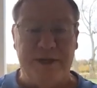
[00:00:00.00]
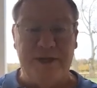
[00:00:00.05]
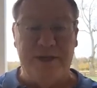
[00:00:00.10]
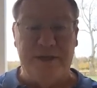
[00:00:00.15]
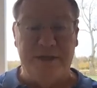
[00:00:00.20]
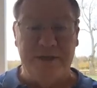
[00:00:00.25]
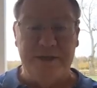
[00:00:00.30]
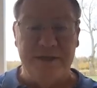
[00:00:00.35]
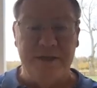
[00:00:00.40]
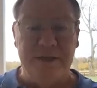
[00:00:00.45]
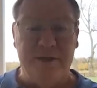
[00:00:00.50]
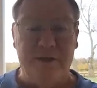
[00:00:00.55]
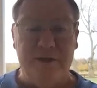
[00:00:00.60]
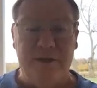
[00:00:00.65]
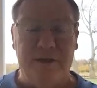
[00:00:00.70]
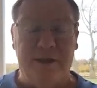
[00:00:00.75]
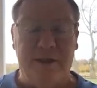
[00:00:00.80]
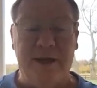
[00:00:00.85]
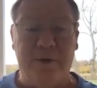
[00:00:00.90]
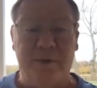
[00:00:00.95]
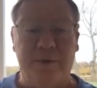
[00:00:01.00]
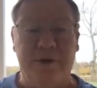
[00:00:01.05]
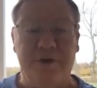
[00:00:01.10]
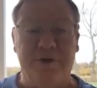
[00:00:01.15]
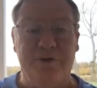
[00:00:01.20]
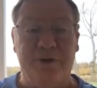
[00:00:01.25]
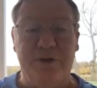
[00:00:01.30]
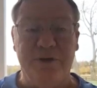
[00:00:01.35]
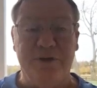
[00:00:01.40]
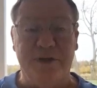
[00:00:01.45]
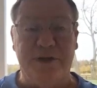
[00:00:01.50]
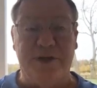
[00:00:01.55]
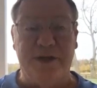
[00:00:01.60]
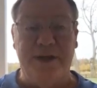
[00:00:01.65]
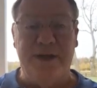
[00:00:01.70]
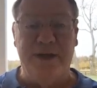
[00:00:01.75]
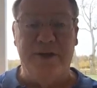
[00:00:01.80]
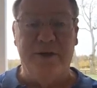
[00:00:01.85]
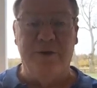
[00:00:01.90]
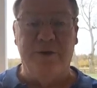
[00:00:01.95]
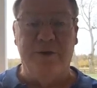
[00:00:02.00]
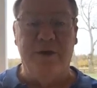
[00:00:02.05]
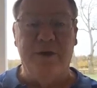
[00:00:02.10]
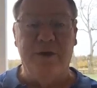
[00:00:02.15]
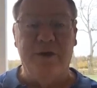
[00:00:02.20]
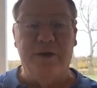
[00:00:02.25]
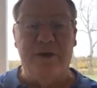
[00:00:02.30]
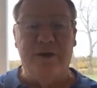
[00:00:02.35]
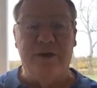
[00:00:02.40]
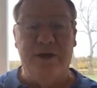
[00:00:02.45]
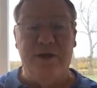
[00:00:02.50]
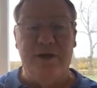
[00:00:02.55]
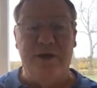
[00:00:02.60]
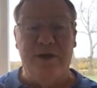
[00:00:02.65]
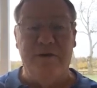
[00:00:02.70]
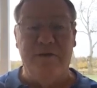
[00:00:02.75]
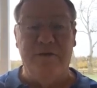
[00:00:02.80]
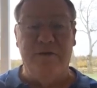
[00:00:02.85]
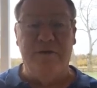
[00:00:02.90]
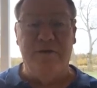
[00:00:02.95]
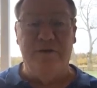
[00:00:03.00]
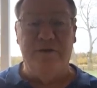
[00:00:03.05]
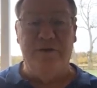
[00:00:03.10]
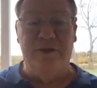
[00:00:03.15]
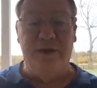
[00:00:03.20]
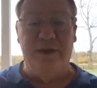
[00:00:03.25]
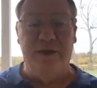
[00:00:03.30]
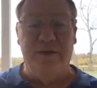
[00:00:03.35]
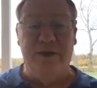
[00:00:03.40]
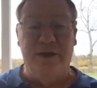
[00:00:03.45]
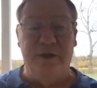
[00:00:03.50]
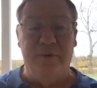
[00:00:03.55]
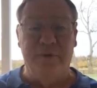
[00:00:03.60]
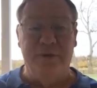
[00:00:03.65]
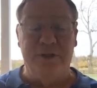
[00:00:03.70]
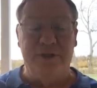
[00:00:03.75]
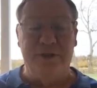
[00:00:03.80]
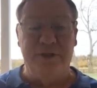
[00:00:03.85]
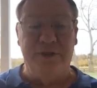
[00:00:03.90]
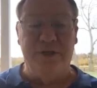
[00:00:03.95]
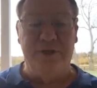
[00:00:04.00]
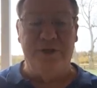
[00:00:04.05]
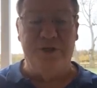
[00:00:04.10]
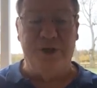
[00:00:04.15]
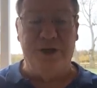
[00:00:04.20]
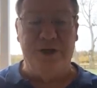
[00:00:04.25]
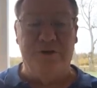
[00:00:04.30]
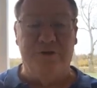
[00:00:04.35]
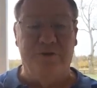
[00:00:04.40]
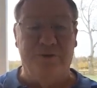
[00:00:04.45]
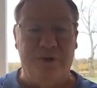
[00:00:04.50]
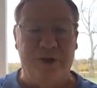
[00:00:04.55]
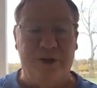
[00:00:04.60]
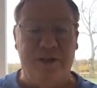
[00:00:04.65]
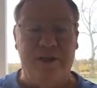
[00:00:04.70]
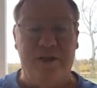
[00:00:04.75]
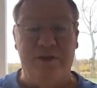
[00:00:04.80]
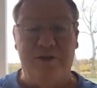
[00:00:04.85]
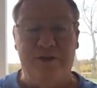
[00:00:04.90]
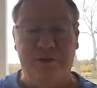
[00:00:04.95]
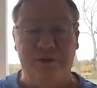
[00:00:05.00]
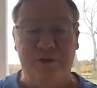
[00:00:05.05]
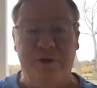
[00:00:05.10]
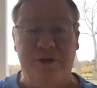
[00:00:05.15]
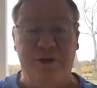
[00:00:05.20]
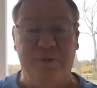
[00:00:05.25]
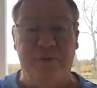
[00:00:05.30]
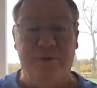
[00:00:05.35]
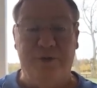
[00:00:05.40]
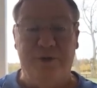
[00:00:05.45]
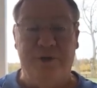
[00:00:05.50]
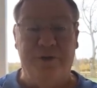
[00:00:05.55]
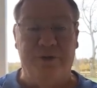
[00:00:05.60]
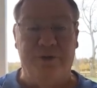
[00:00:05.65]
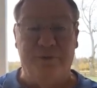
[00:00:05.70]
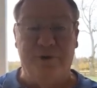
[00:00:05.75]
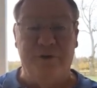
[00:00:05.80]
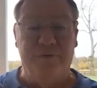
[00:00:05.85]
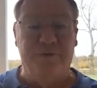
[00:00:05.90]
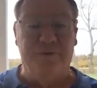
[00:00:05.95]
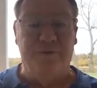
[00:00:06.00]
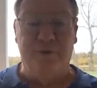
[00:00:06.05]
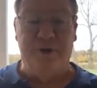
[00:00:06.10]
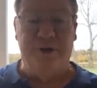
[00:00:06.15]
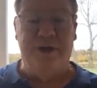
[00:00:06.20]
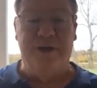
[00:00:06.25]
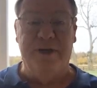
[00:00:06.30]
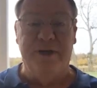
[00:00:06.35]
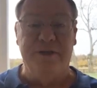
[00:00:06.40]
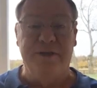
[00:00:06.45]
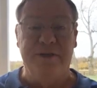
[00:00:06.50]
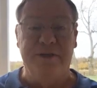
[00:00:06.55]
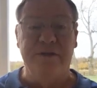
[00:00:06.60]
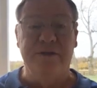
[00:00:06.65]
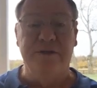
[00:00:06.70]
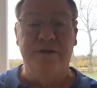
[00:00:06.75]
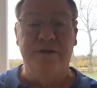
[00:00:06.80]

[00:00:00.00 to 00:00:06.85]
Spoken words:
that's in the Equity Trust account, and then they would send a check directly to him within 3 or 4 days.